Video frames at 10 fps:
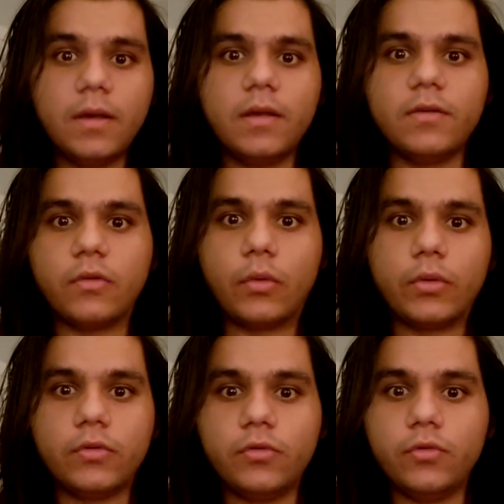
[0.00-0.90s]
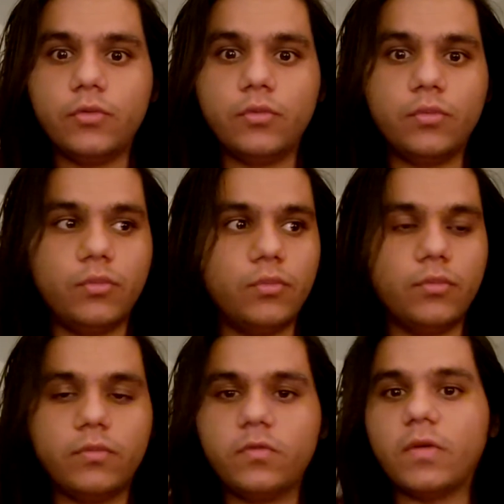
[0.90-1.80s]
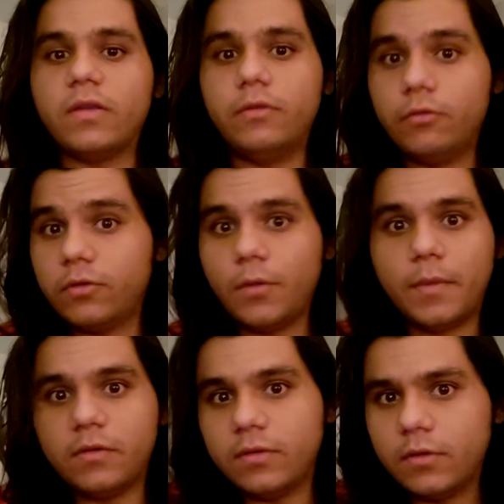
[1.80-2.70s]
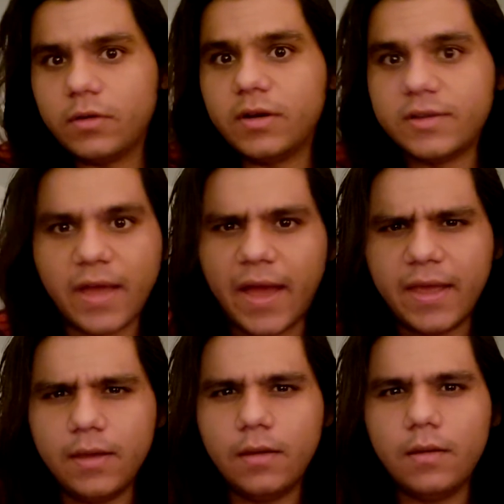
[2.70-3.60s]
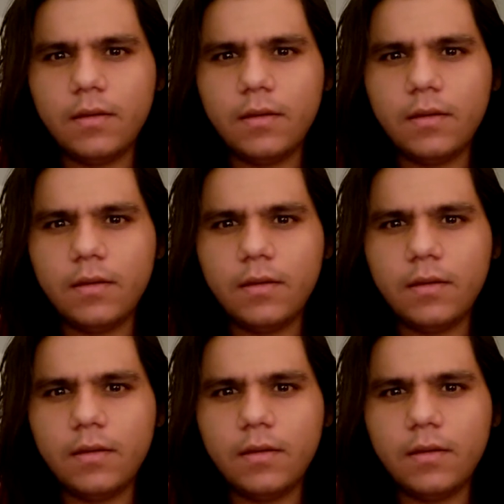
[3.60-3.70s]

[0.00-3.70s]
is going to stress you so much that you're going to die,